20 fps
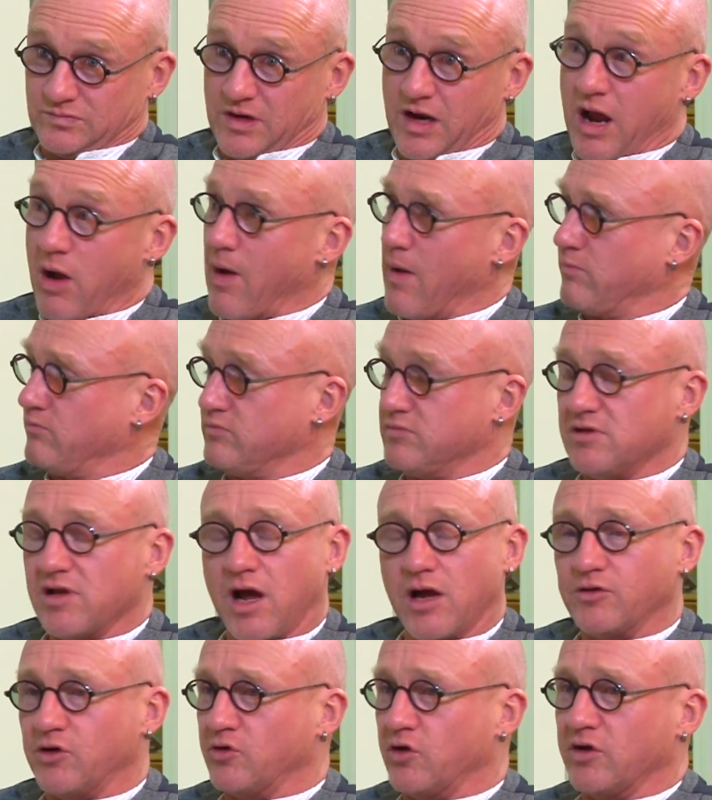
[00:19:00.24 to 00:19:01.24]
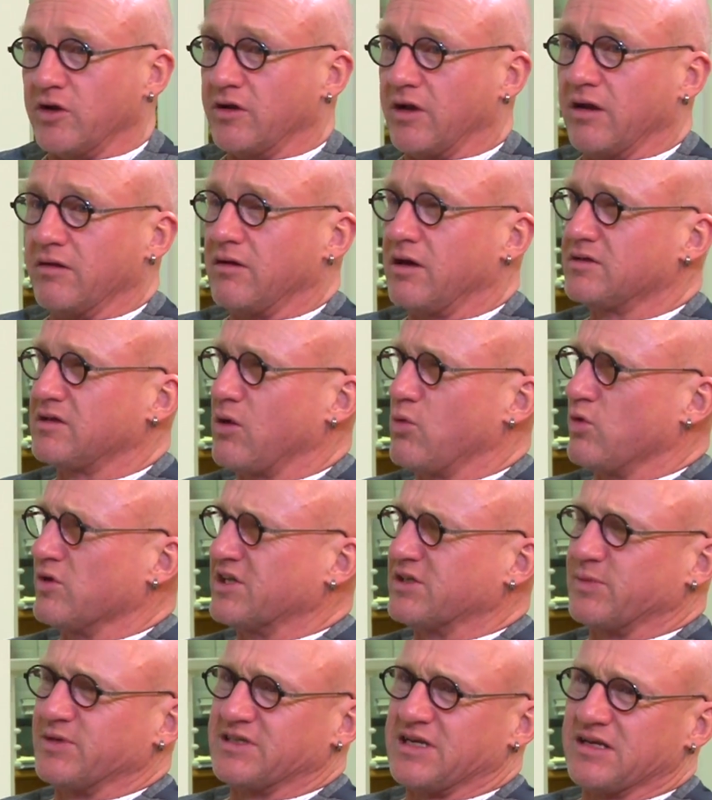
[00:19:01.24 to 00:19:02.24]
Oh, no, no, no, no, no. I don't want you
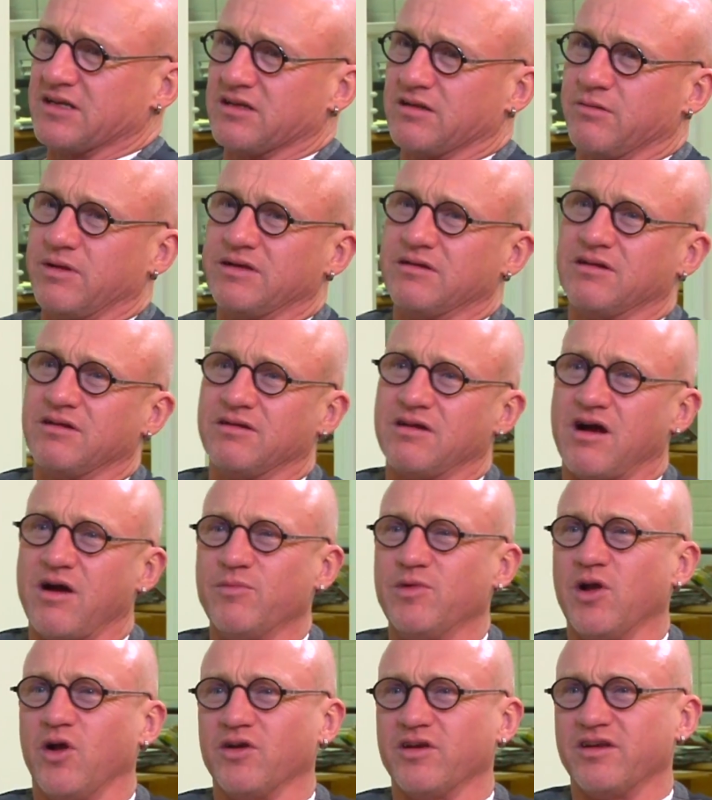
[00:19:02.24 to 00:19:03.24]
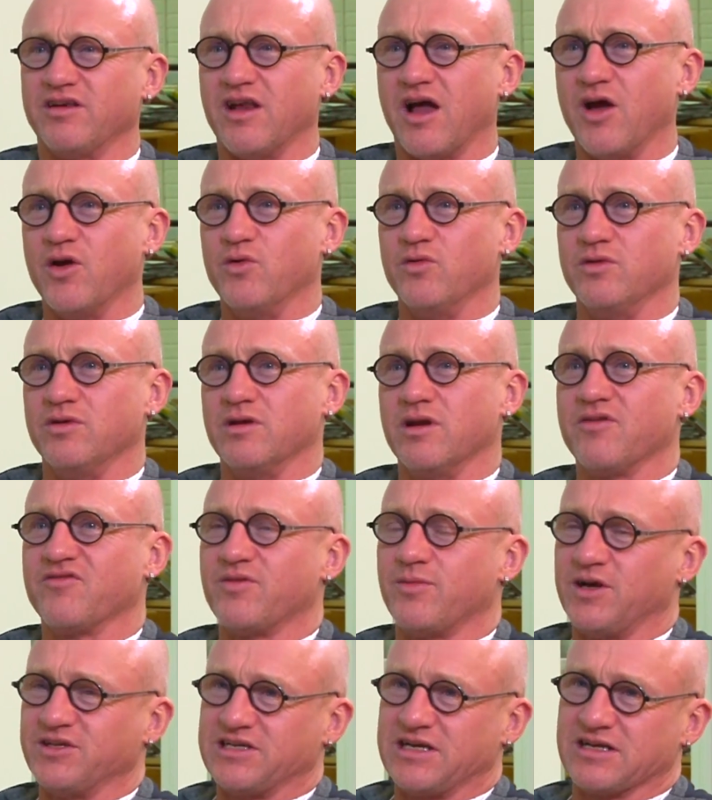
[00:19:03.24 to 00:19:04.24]
to be gentle. I can I'm be I'm not my, known for
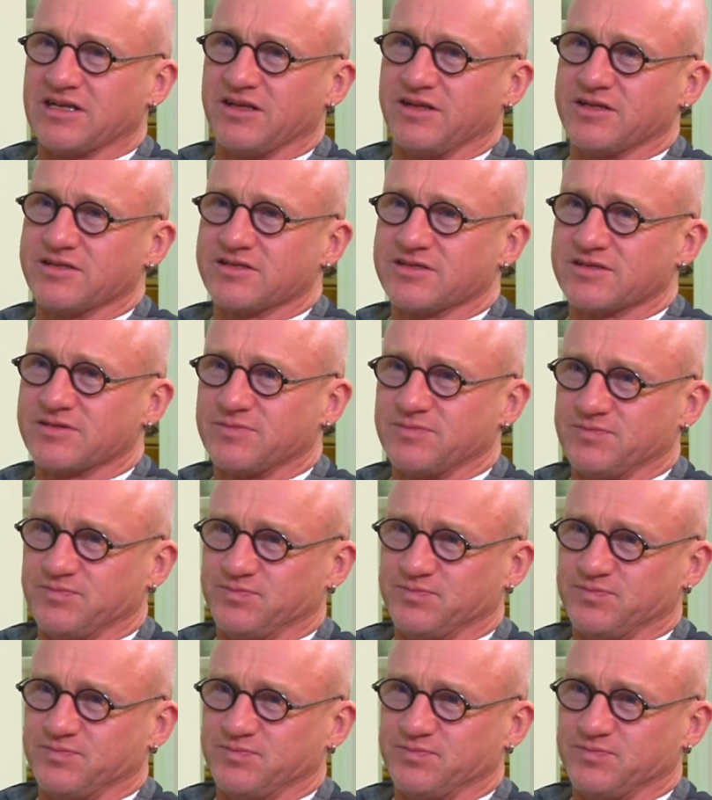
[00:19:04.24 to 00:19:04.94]
my gentleness. I can